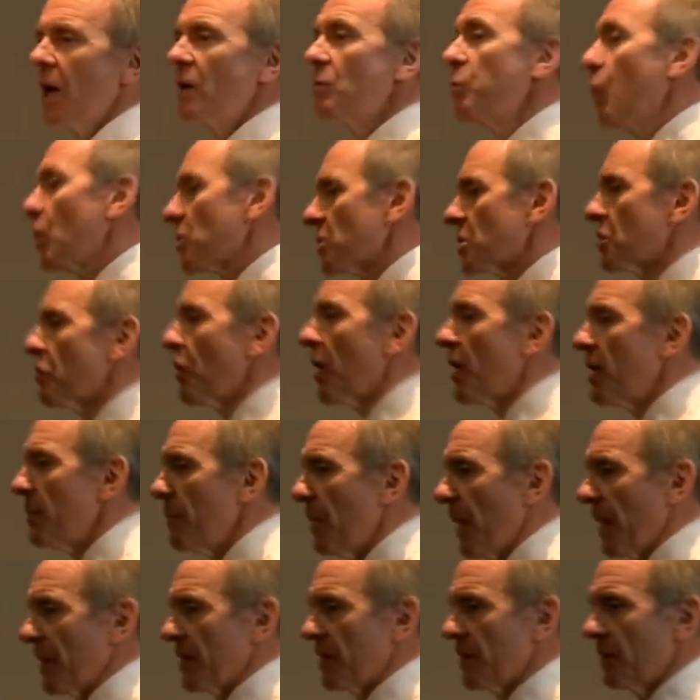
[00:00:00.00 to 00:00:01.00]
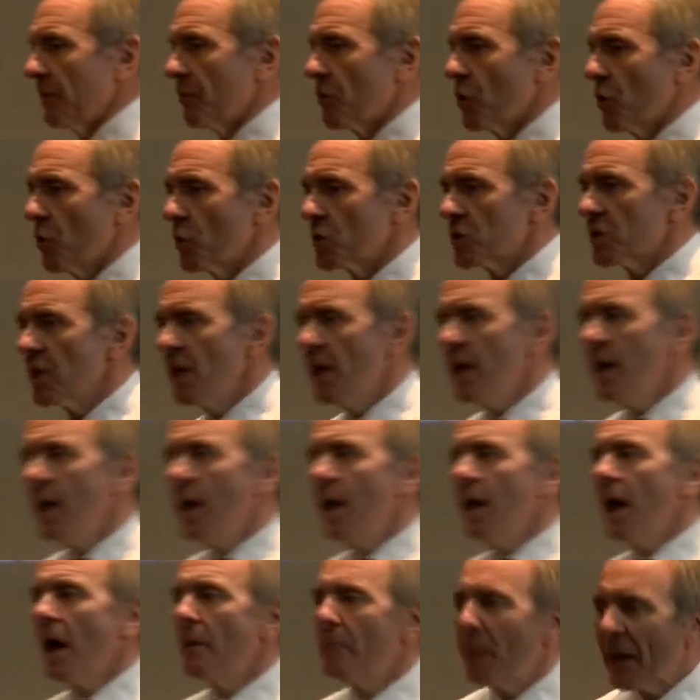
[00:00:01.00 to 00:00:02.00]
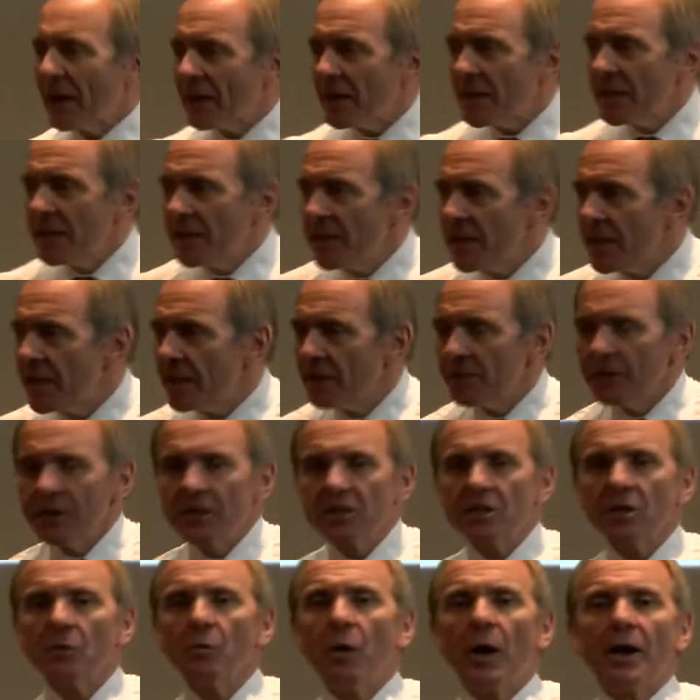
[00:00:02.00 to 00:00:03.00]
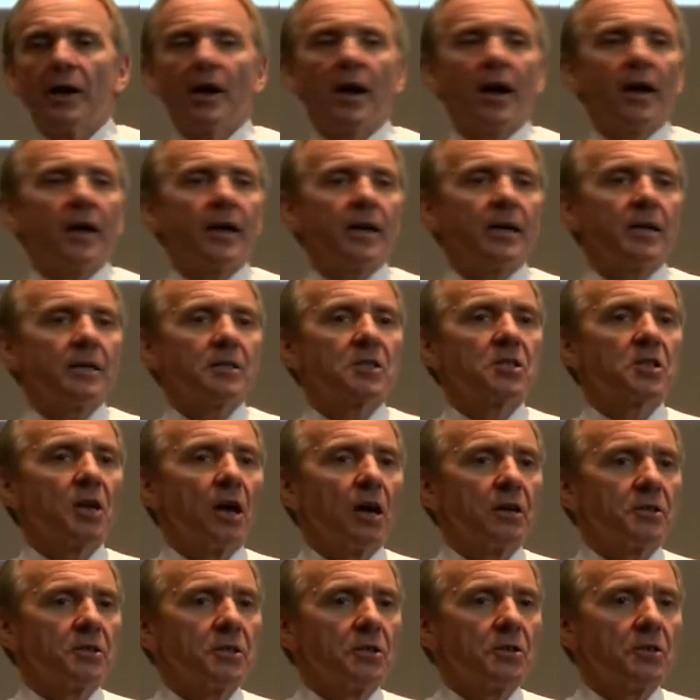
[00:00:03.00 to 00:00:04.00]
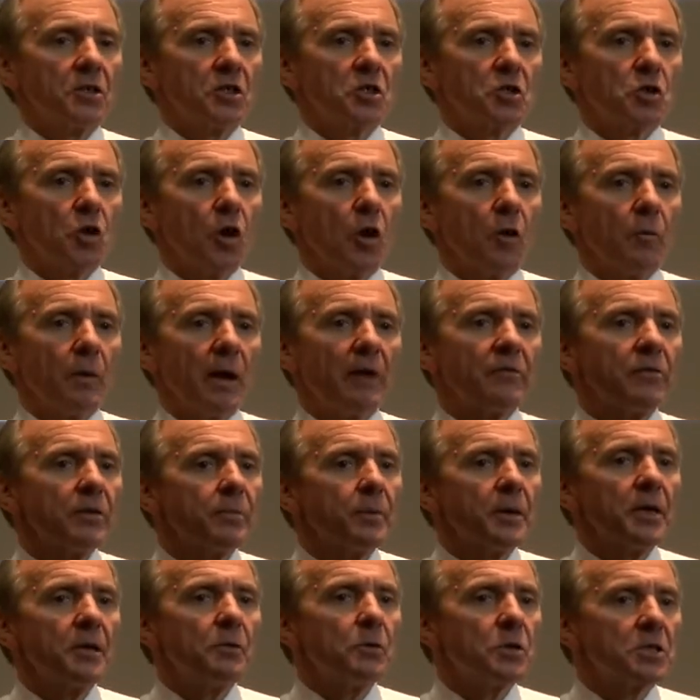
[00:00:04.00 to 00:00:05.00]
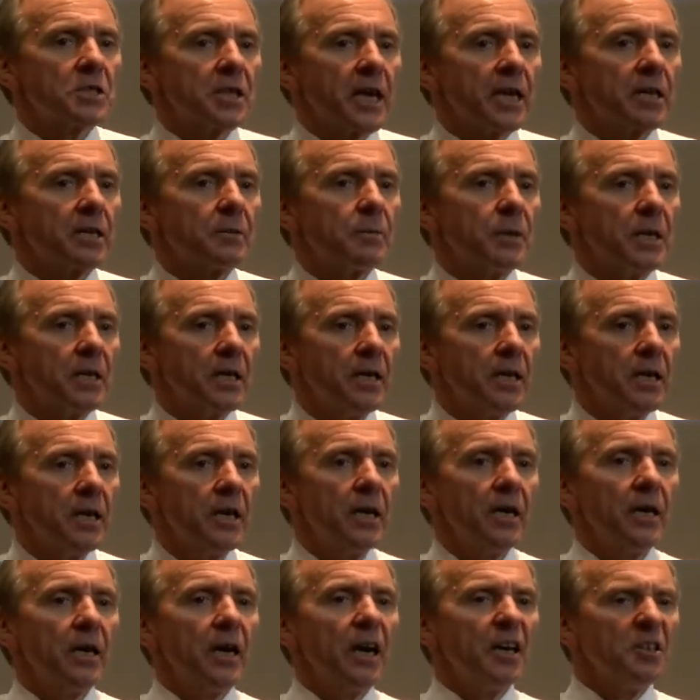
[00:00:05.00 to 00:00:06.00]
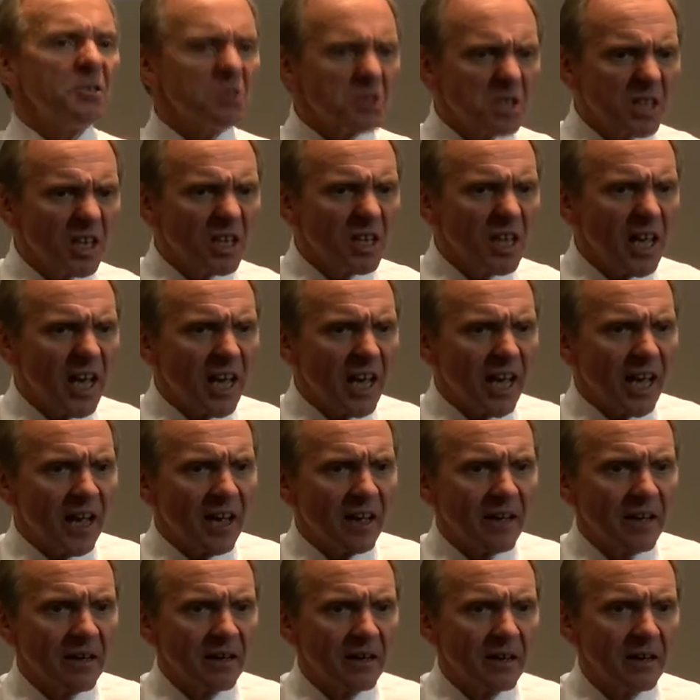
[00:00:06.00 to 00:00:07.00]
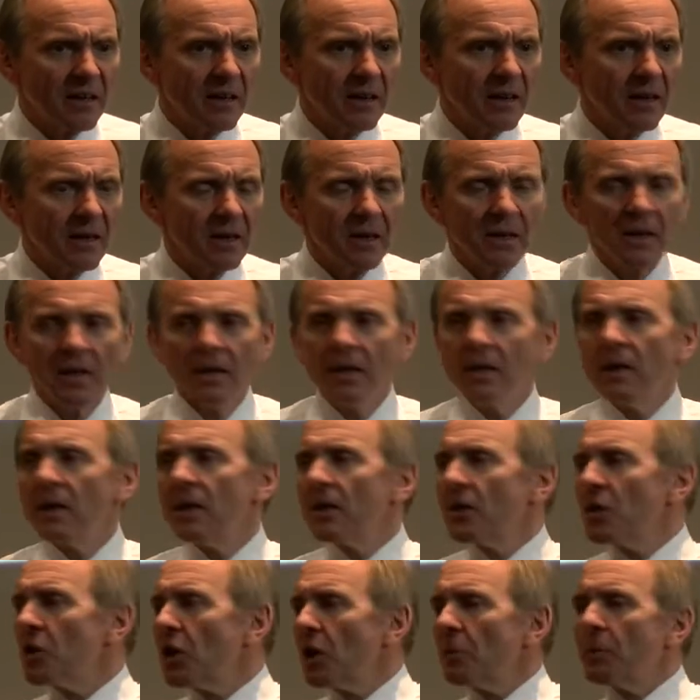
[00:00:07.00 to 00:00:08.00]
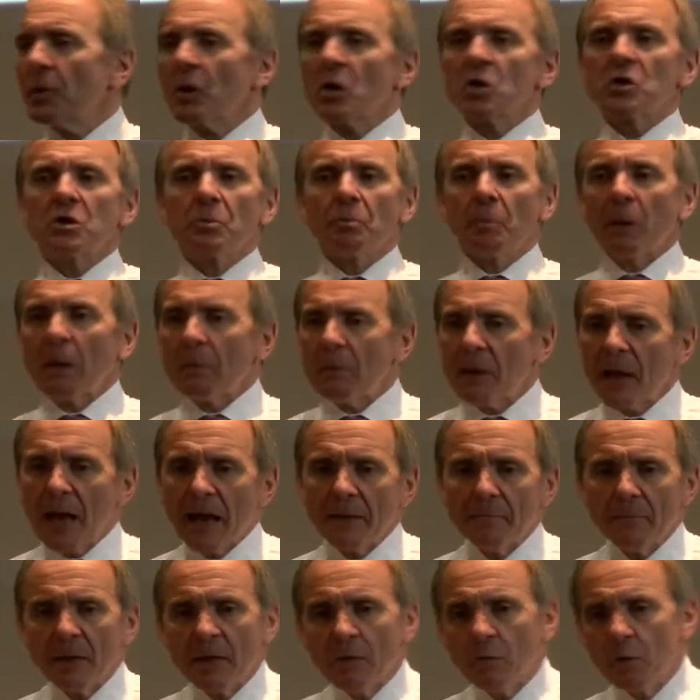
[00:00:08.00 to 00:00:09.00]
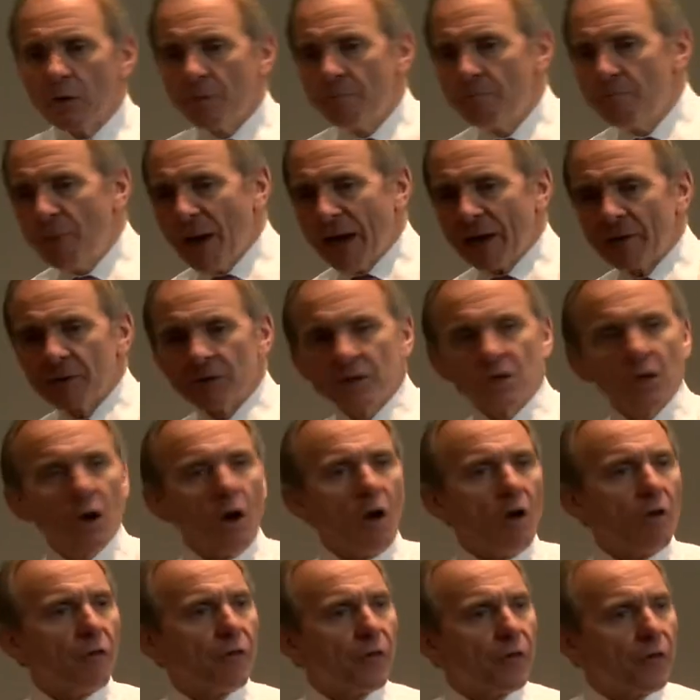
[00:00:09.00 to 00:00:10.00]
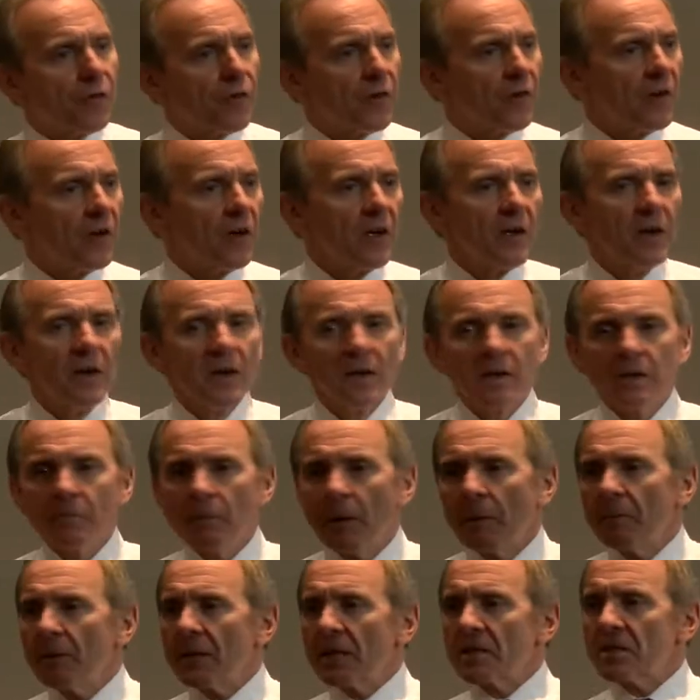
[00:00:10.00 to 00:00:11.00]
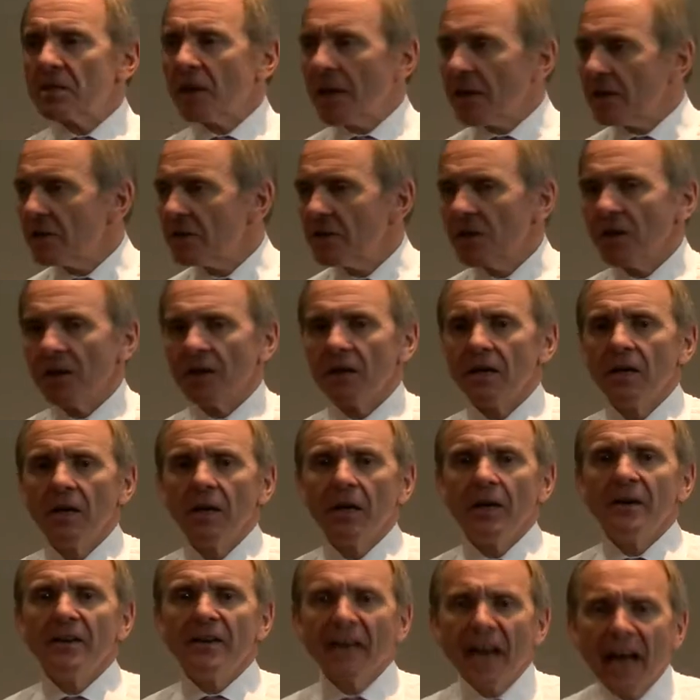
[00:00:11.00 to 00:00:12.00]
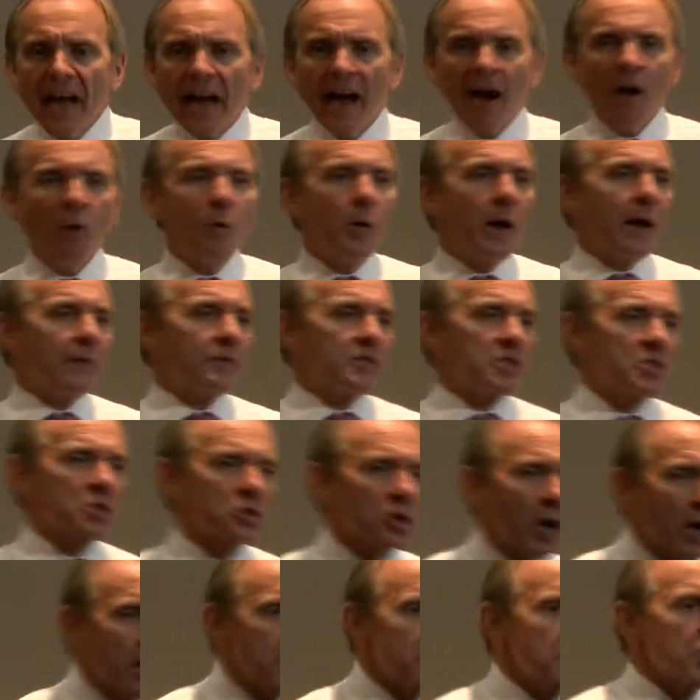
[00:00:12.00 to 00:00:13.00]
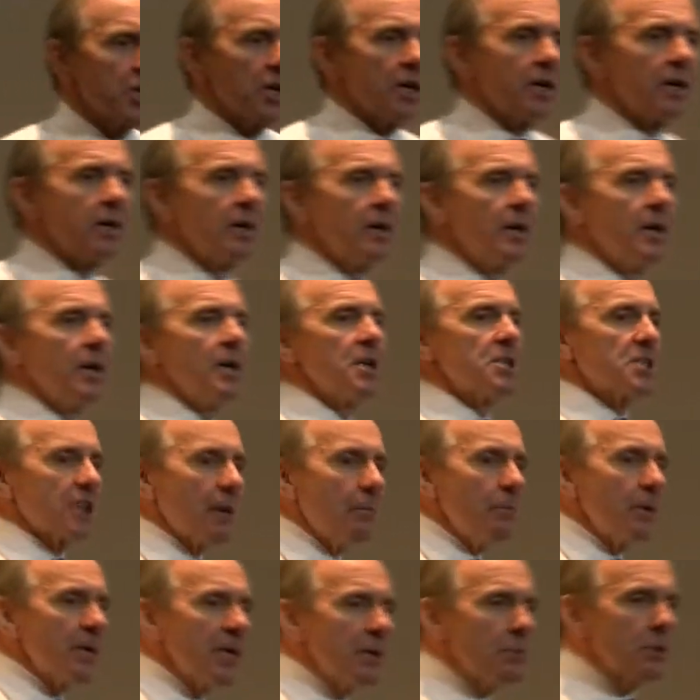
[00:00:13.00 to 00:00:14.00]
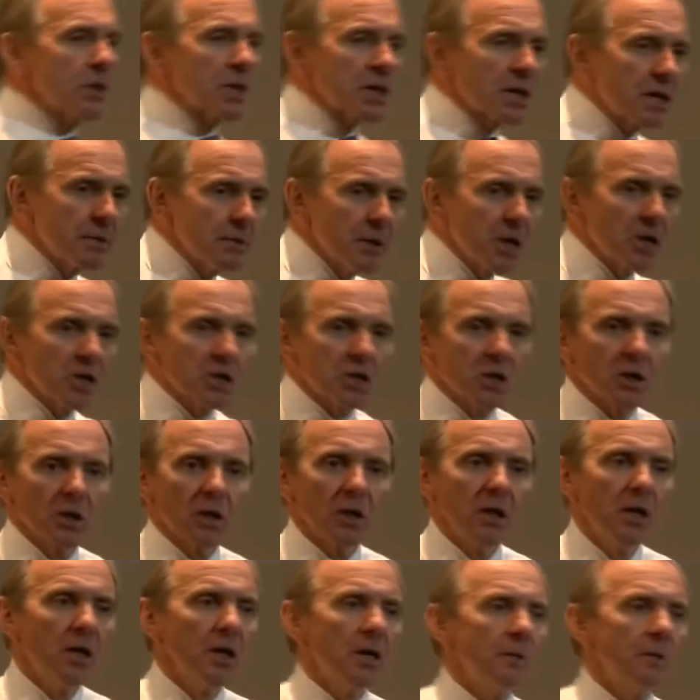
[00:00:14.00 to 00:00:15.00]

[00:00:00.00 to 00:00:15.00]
And what's great about it, of course, about a year into when I started this job, everybody would say to me, "Are you still there?" Because people like me would bounce off the public sector. Now we have a structure. Somebody with a commercial